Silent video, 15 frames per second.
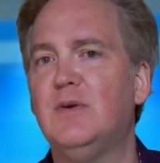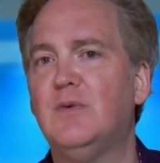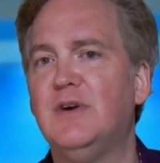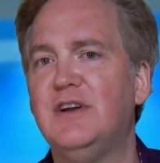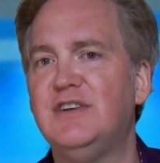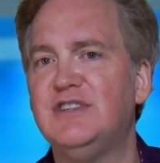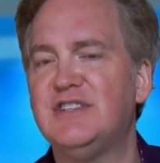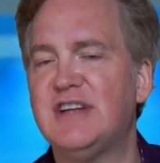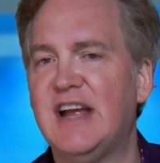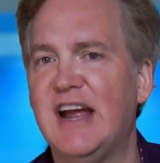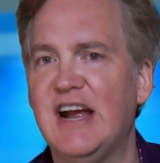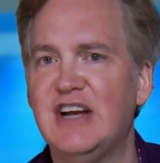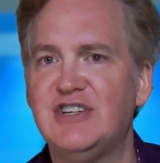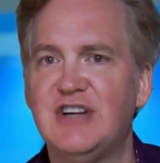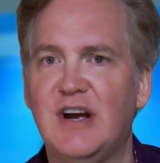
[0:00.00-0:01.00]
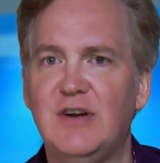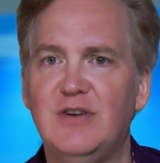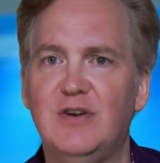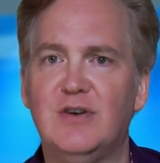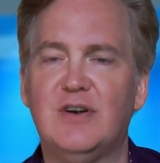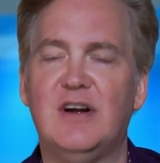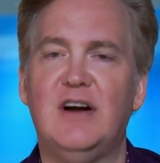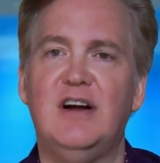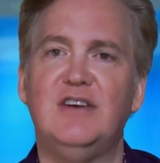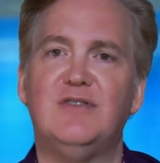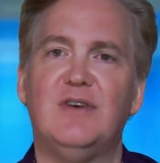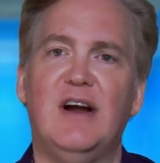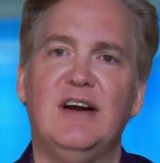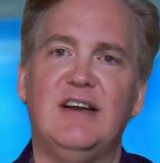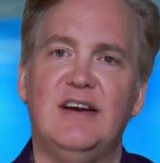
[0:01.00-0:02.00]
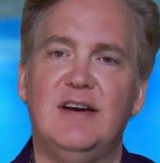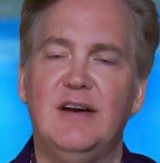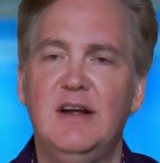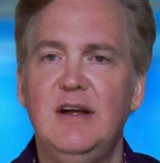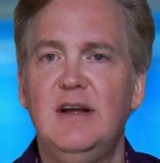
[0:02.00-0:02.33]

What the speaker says: where you just cash out your contract and